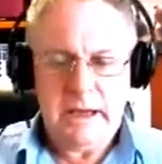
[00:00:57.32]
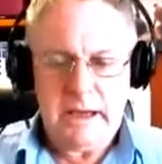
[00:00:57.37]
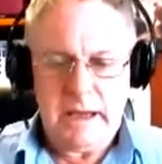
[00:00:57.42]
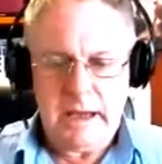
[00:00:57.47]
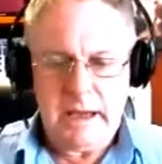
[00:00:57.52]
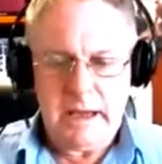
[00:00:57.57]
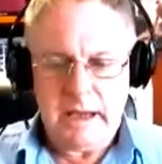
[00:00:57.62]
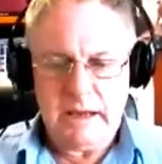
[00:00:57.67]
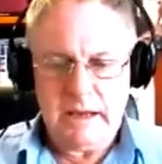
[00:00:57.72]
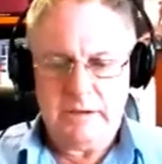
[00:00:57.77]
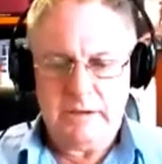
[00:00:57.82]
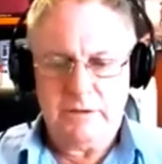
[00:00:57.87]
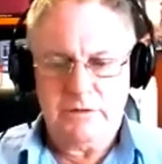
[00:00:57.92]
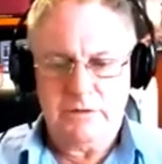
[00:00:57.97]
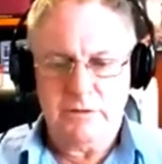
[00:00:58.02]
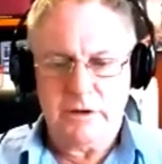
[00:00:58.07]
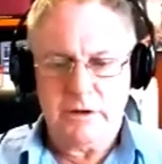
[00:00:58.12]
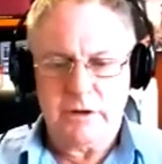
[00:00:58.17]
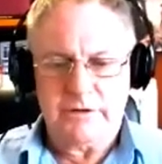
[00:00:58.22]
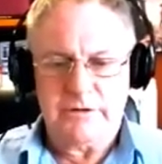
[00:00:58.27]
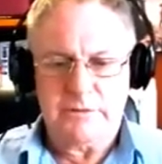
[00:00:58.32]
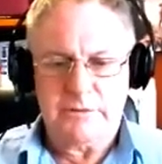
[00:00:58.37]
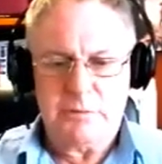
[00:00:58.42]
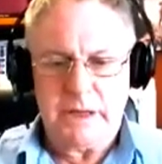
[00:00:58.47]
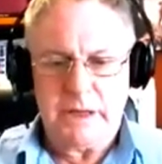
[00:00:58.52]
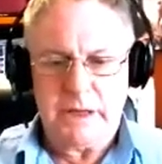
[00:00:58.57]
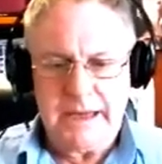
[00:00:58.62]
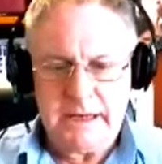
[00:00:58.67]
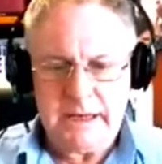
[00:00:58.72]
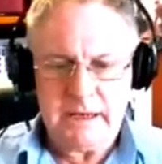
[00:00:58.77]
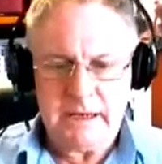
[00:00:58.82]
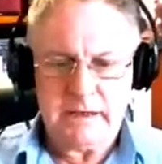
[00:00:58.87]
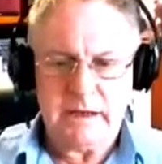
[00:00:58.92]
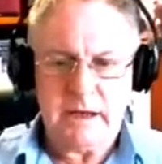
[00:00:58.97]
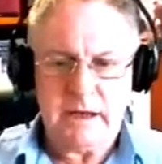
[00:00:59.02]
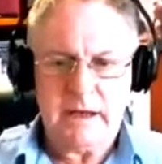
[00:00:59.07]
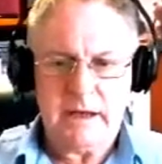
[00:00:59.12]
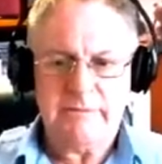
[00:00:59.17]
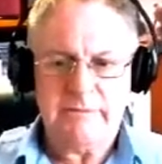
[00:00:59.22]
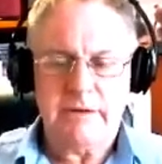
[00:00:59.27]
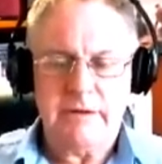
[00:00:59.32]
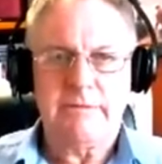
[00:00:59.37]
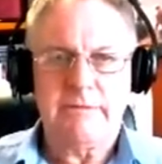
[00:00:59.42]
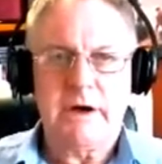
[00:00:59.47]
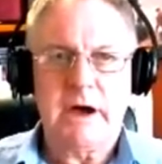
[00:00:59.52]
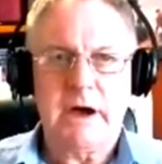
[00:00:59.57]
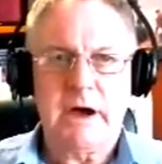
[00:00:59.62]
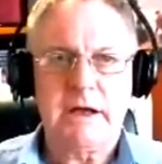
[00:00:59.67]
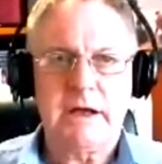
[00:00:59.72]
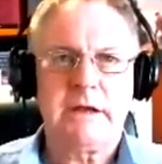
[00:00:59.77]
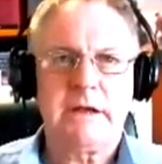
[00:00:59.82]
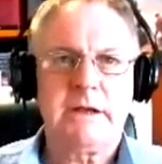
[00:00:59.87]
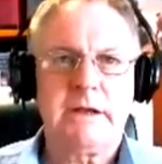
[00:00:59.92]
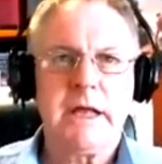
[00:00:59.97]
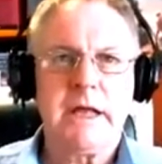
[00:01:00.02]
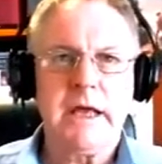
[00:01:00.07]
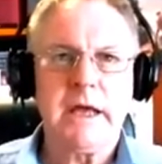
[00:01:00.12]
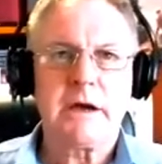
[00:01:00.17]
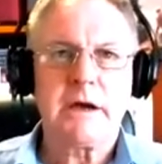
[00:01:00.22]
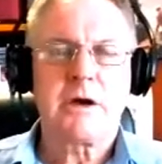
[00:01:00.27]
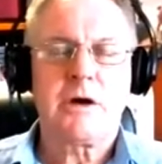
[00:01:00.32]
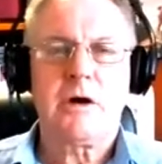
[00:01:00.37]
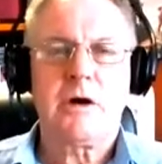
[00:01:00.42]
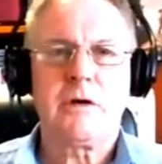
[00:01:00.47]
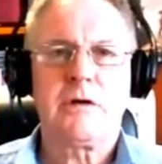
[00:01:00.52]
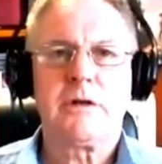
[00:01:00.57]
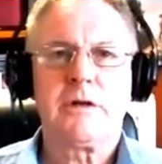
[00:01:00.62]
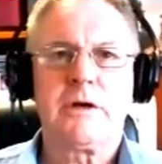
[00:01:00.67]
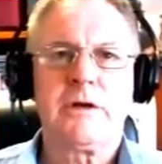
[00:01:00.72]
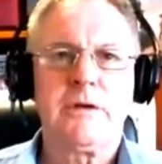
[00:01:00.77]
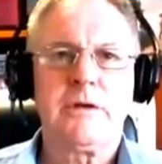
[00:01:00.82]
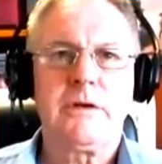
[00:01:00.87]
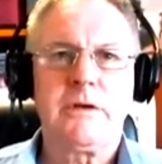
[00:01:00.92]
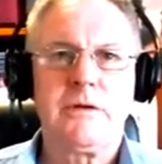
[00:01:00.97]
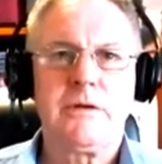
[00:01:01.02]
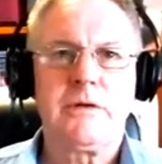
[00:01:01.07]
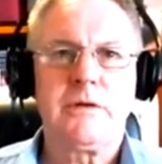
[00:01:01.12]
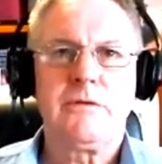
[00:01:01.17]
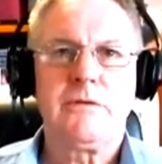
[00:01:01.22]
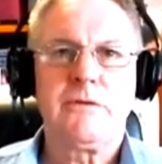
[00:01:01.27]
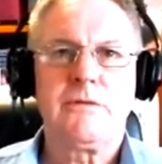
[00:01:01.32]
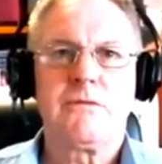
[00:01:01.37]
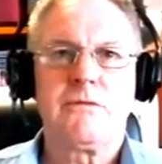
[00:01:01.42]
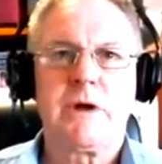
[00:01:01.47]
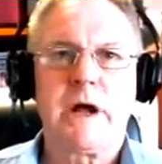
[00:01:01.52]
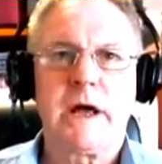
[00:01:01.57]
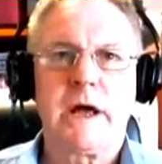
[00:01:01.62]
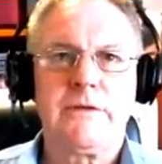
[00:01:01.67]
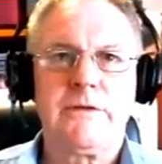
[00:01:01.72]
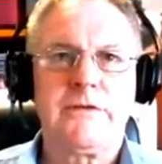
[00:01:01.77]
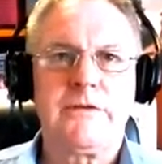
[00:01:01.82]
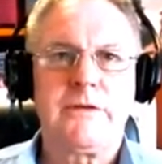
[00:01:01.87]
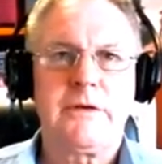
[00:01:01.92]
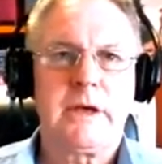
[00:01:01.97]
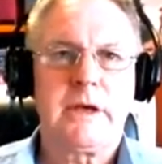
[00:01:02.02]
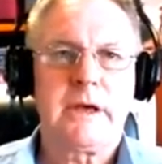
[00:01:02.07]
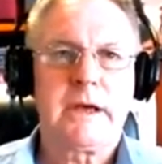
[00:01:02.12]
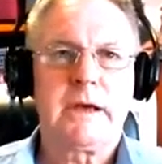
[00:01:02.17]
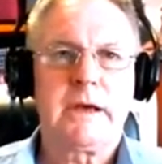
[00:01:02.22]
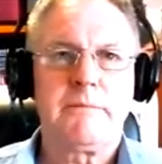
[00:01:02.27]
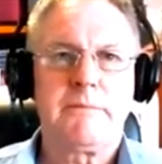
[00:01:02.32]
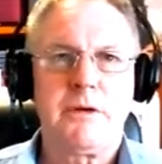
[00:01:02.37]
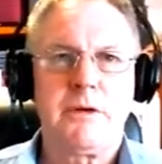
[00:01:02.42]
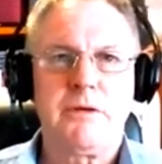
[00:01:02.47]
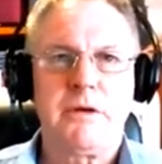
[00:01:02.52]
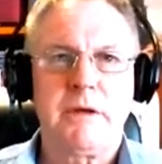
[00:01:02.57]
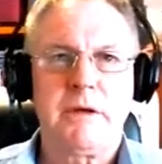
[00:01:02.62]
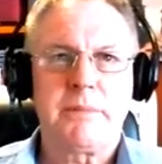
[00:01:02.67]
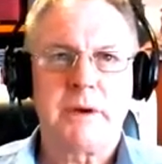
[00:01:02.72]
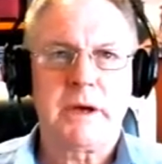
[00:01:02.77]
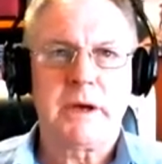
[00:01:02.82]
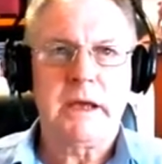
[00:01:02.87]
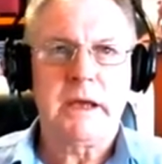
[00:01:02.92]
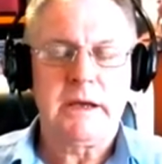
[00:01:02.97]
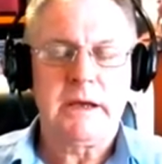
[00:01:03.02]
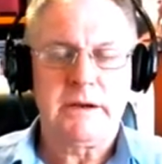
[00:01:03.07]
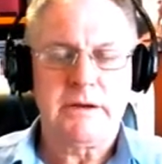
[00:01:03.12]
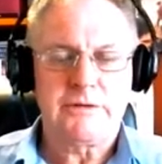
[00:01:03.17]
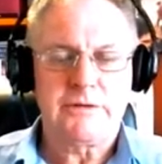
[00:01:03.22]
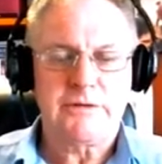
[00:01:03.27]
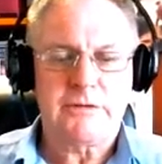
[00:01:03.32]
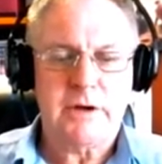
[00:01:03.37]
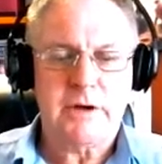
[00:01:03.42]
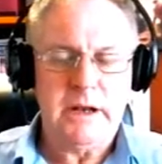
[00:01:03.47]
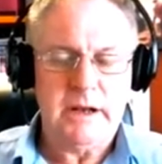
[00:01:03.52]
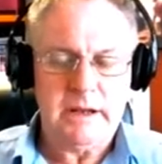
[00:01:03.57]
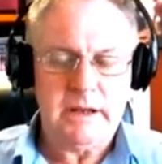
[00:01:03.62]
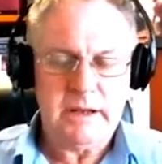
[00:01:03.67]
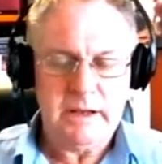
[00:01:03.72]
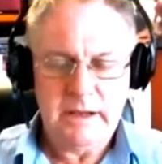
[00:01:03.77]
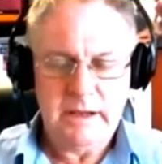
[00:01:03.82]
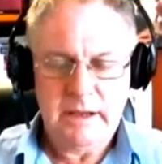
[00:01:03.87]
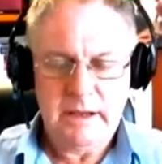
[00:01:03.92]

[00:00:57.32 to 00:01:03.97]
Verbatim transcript: and to explain it, I've invited Leah Coglan, who runs uh, Beauty Pay in Australia,